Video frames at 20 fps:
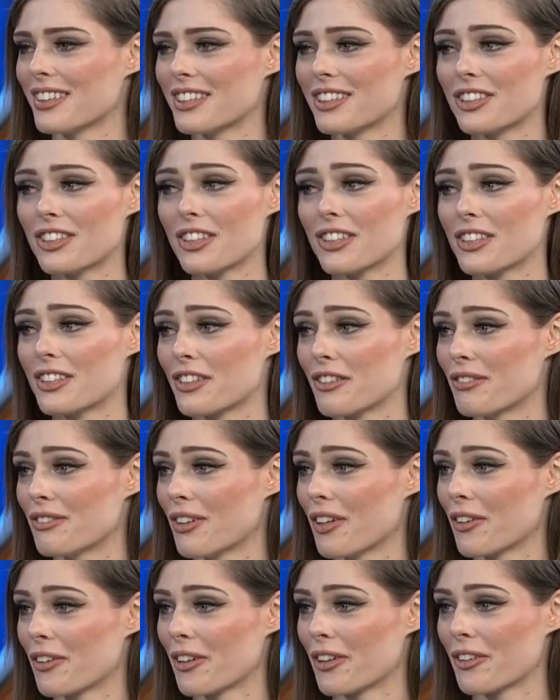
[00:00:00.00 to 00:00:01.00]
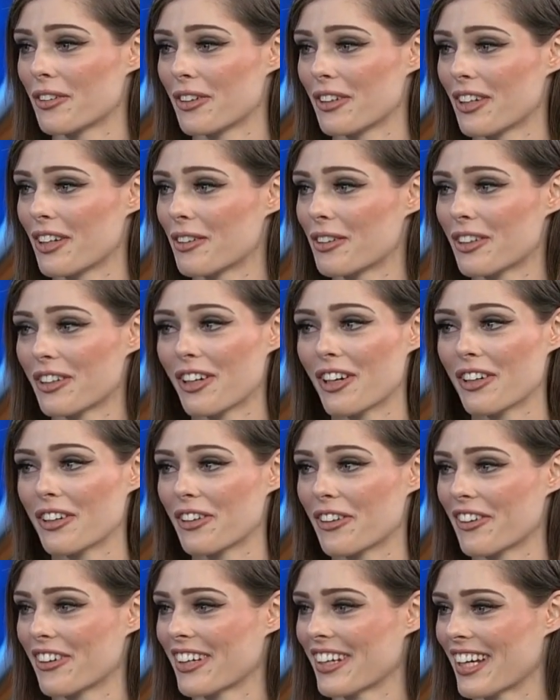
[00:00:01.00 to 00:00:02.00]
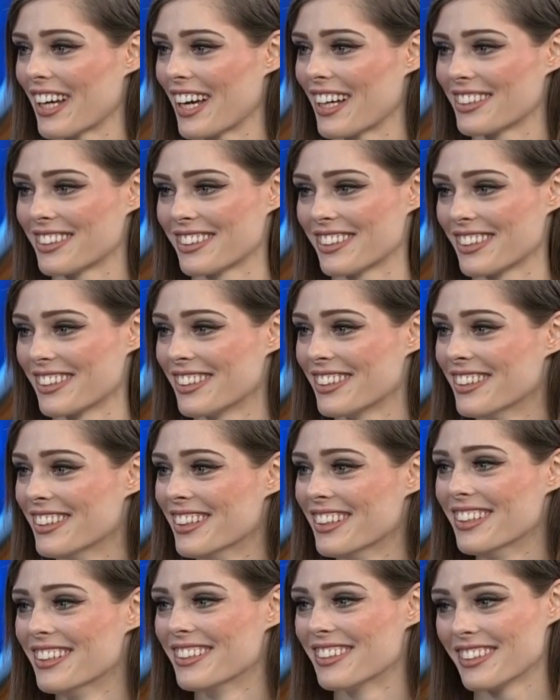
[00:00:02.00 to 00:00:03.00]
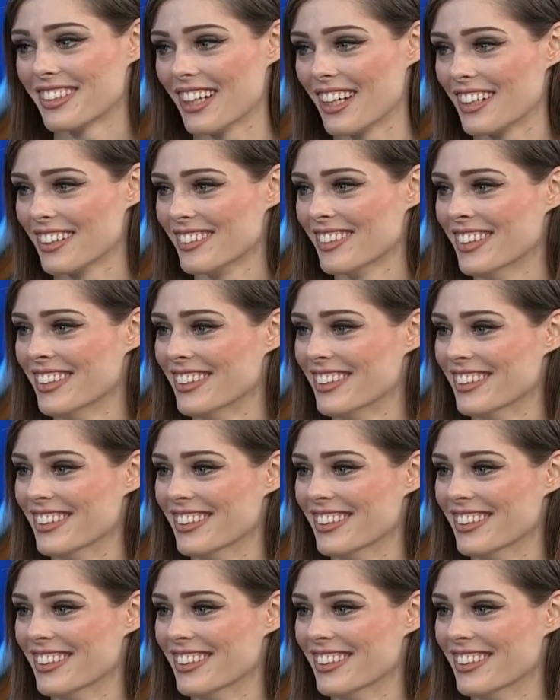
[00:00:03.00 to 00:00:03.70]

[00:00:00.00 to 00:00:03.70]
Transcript: It's just a photo, you know? You're not curious curing cancer. Right, that's yeah. a very